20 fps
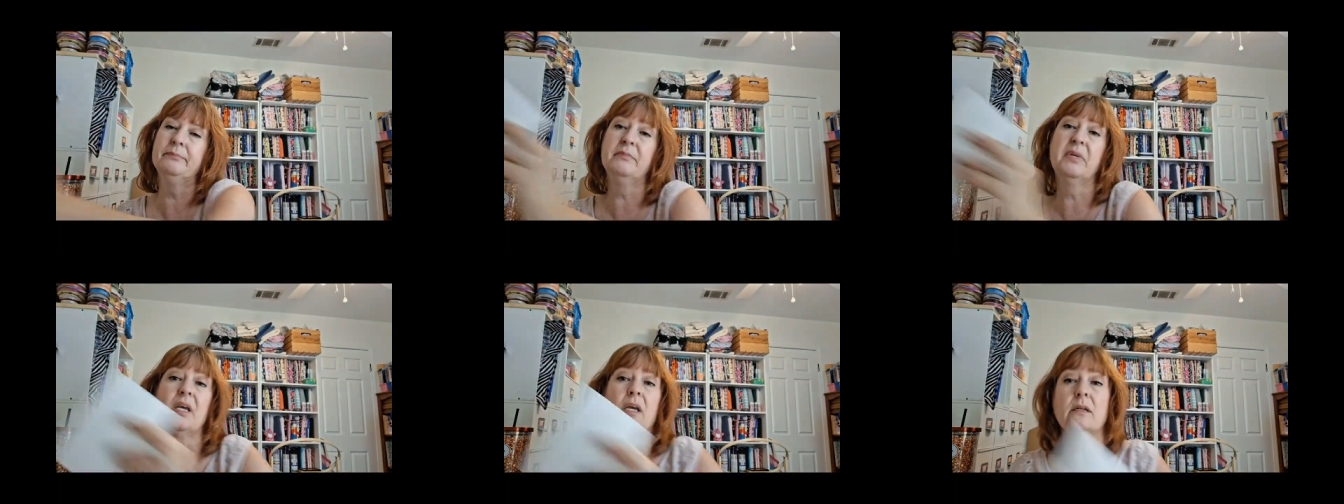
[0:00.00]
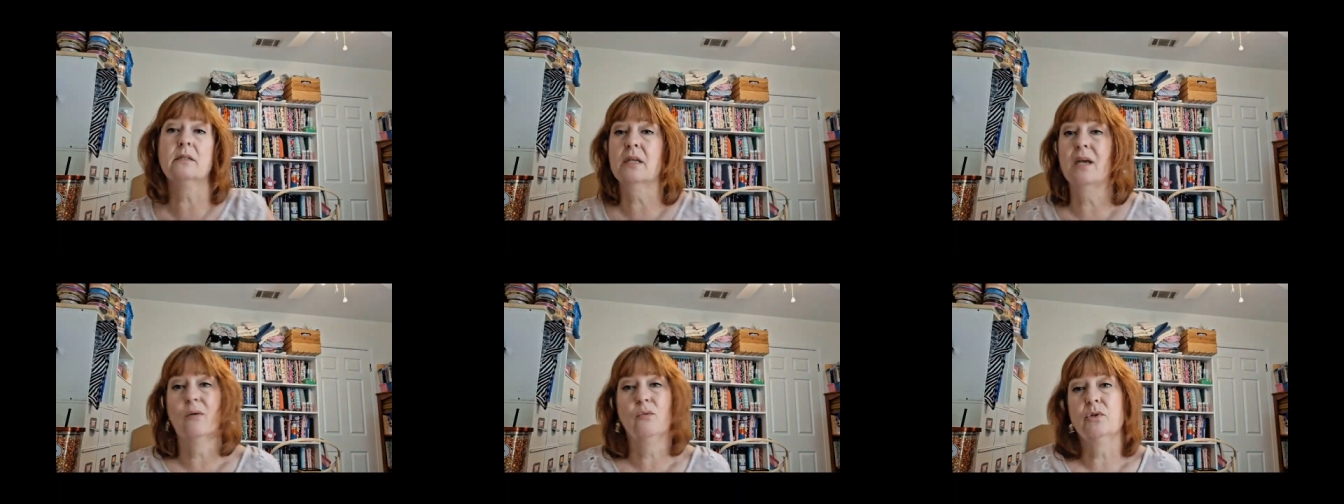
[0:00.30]
because
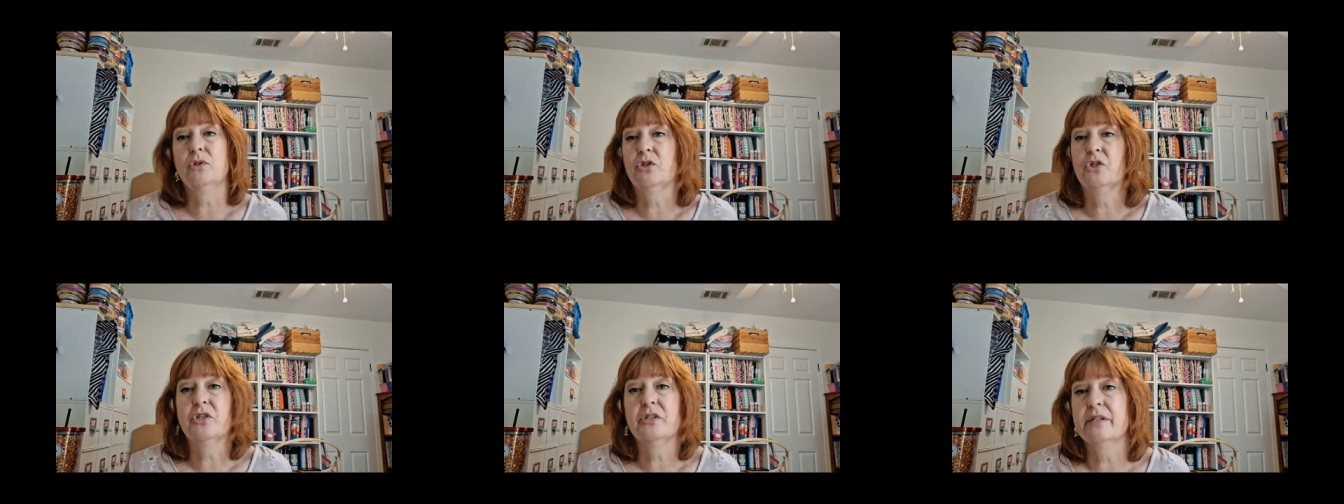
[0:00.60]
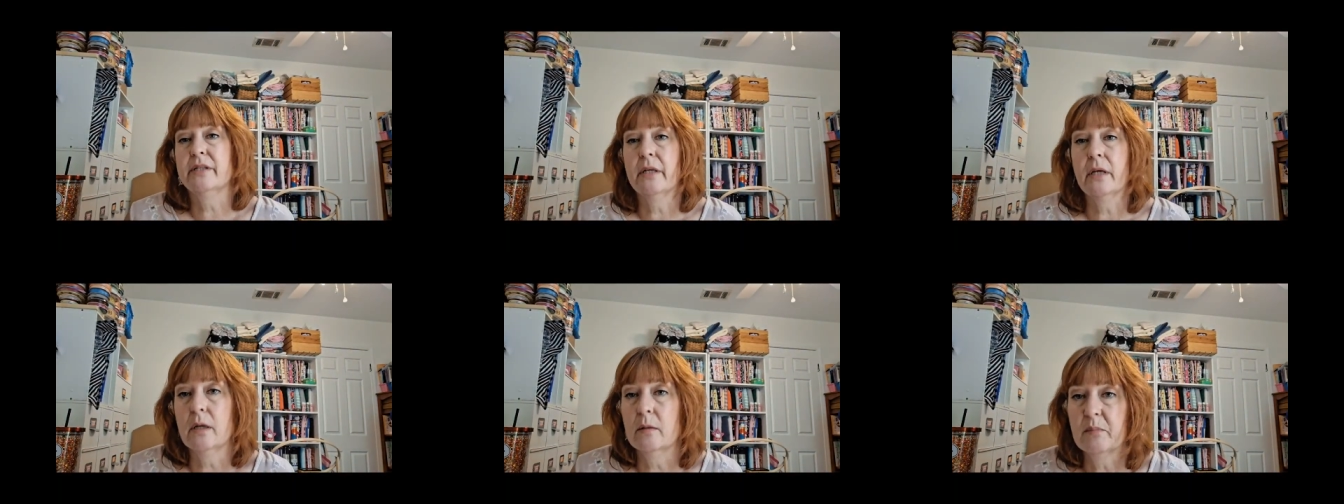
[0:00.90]
because that was
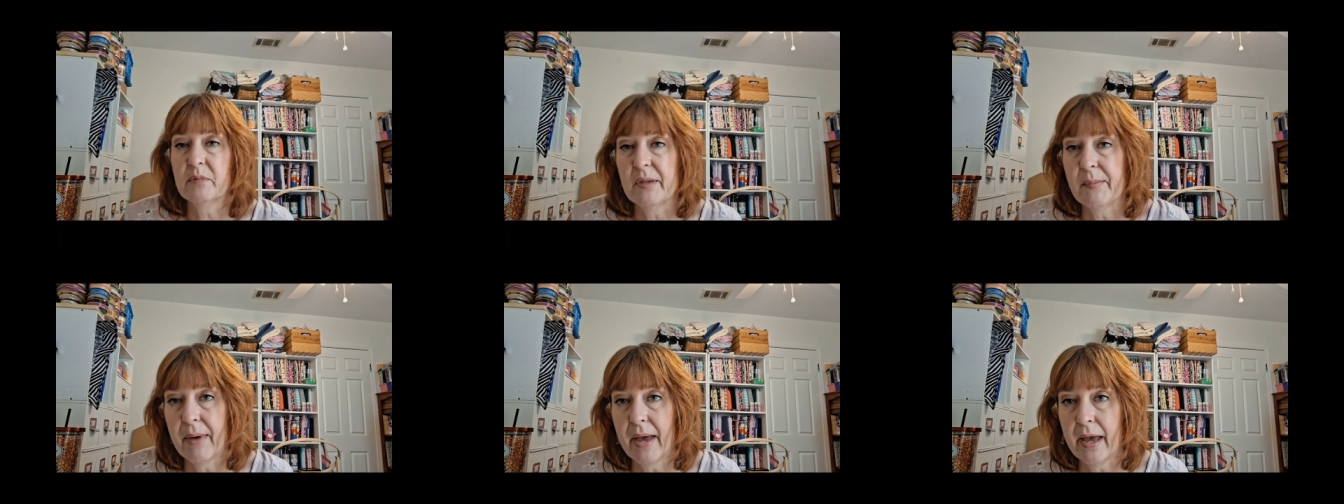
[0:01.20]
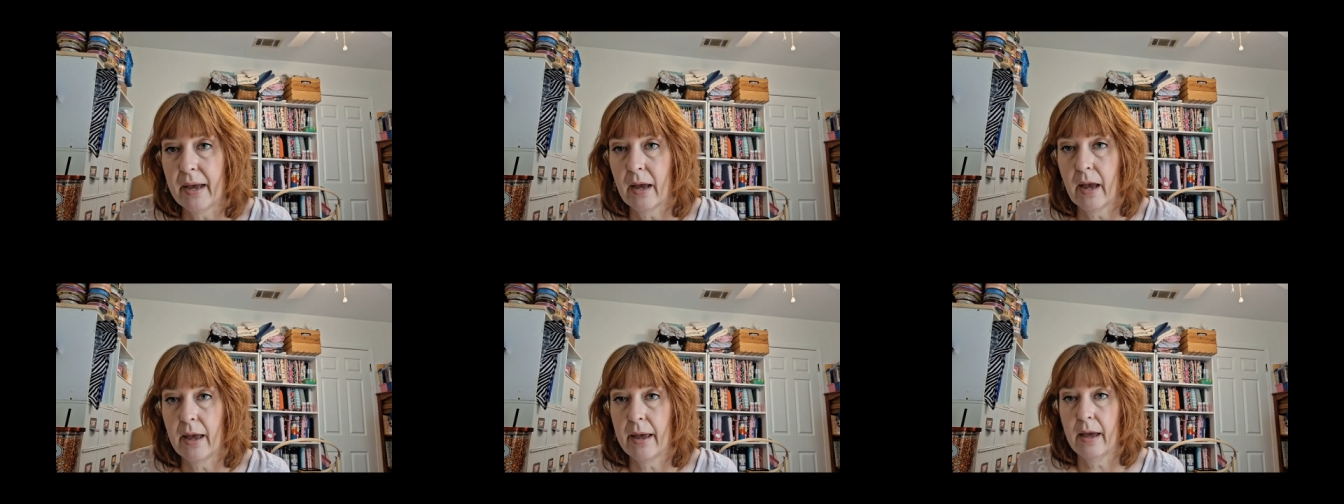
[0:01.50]
just the empty
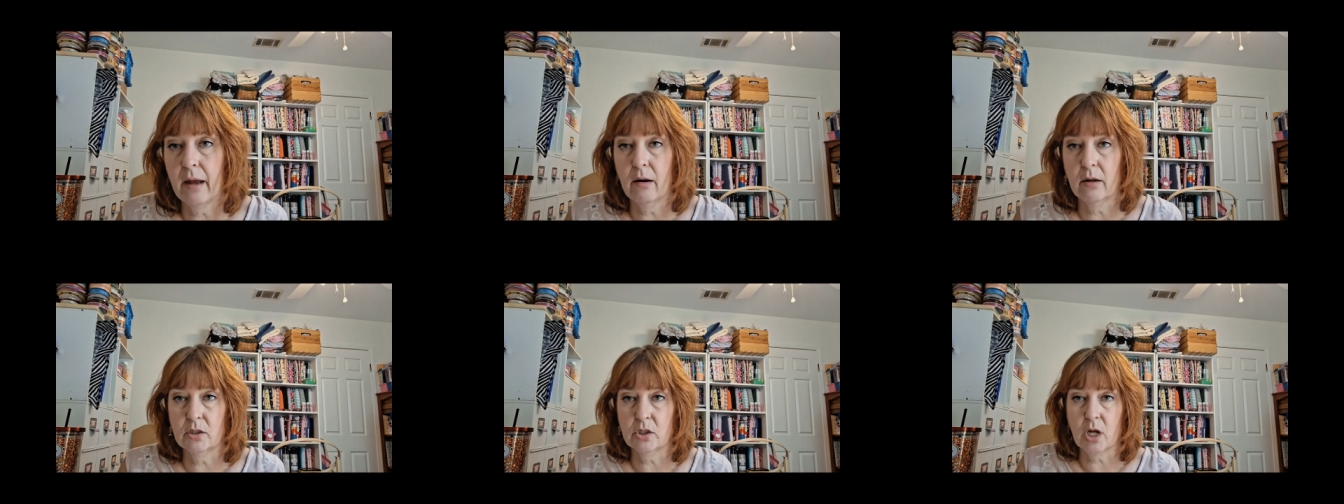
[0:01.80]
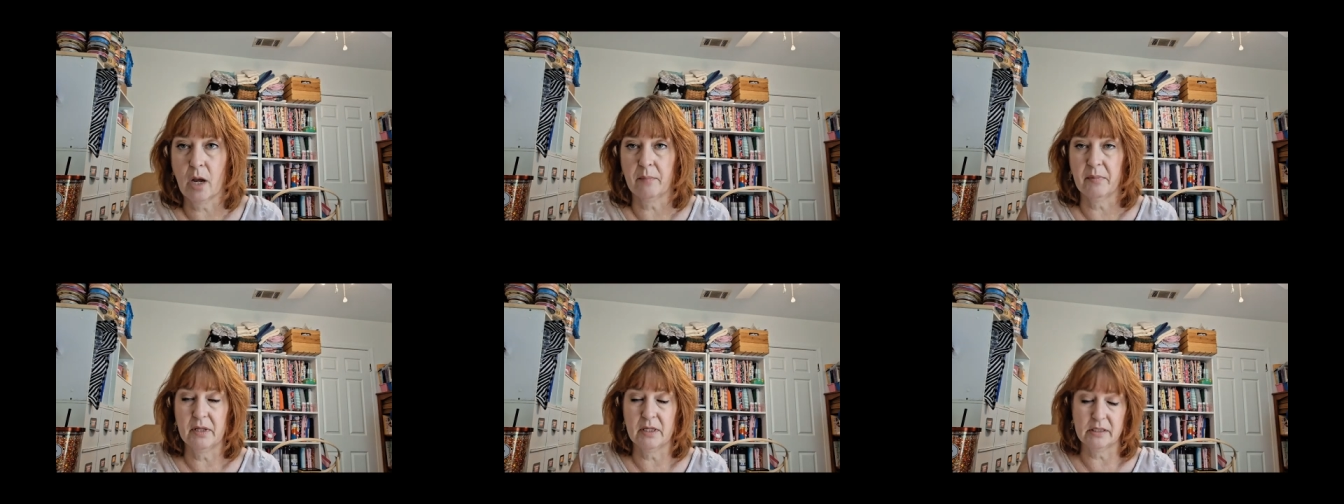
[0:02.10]
bag I had on
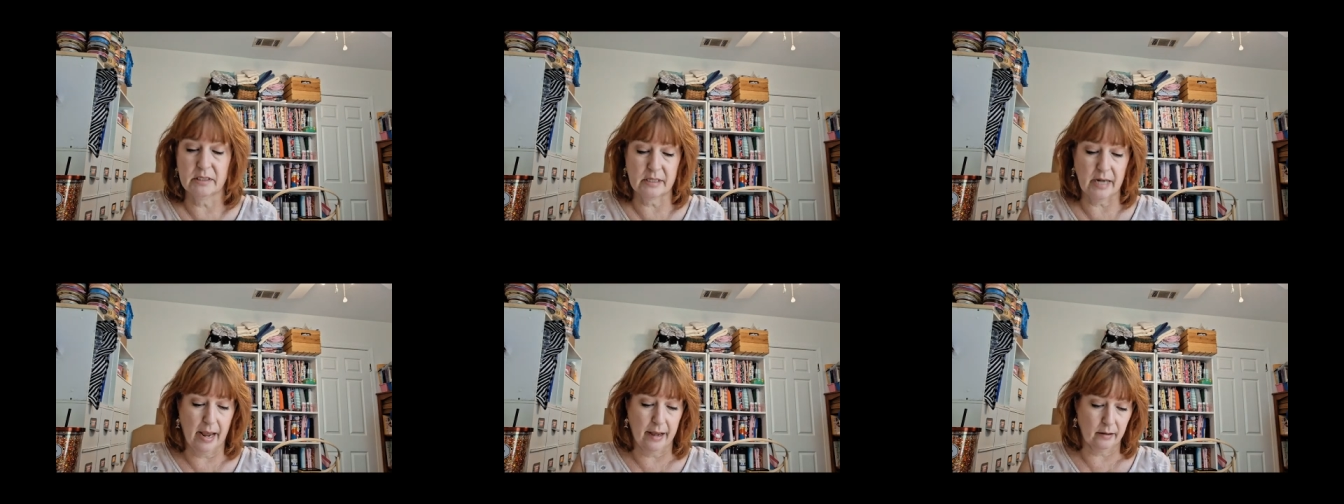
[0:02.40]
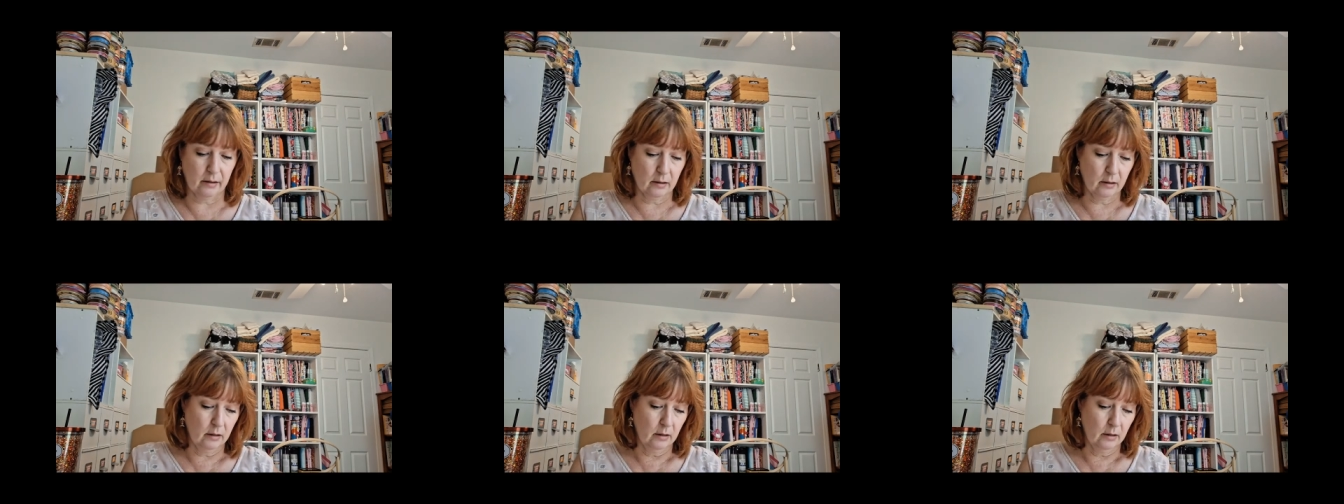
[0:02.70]
top of the stack.